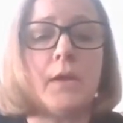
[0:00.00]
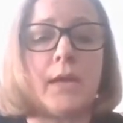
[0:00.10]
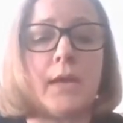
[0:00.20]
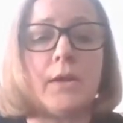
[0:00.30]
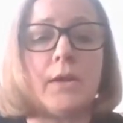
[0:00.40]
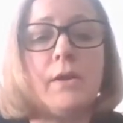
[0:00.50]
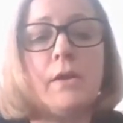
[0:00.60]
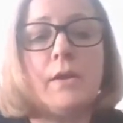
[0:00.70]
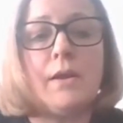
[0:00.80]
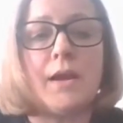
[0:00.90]
Here,
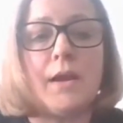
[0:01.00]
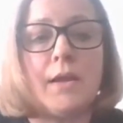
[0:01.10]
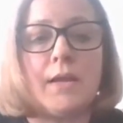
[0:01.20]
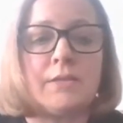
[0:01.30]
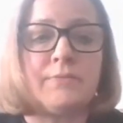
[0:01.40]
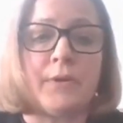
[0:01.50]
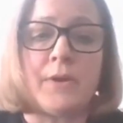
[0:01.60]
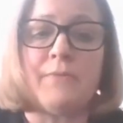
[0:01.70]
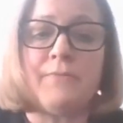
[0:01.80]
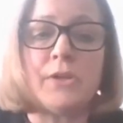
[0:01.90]
it's
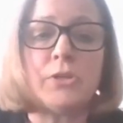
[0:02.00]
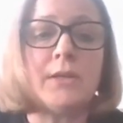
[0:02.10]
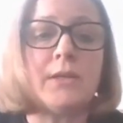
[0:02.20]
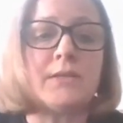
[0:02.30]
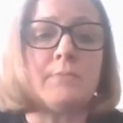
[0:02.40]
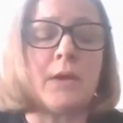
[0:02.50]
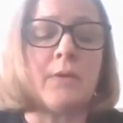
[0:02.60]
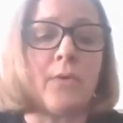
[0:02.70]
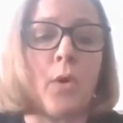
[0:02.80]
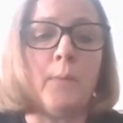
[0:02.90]
very efficient. It's a
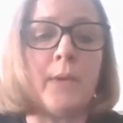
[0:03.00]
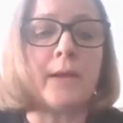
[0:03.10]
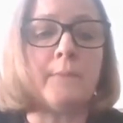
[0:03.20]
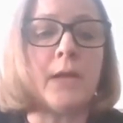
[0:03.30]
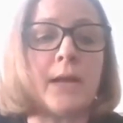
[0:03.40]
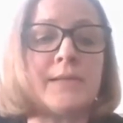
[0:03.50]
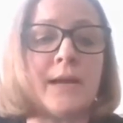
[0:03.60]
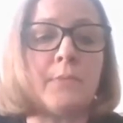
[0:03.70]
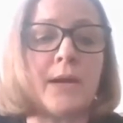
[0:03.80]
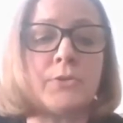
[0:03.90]
matter of opening up
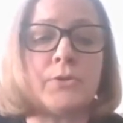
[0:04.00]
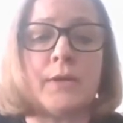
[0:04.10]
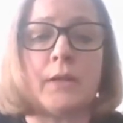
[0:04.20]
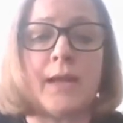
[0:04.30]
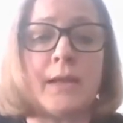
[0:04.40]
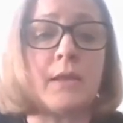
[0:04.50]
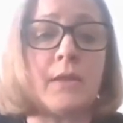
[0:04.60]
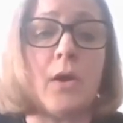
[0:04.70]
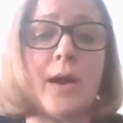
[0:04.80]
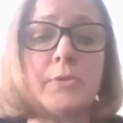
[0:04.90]
Lockdown Browser and
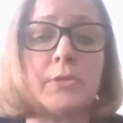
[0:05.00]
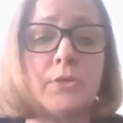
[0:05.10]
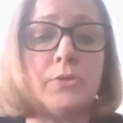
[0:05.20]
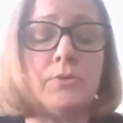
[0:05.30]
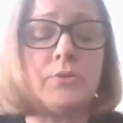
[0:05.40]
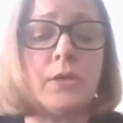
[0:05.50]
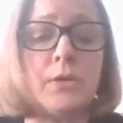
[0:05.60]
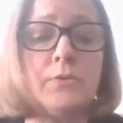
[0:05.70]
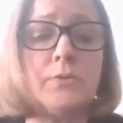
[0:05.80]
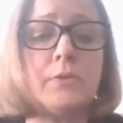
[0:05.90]
electing the option I choose to
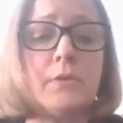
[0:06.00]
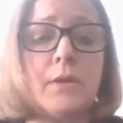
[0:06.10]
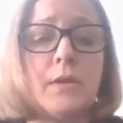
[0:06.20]
use.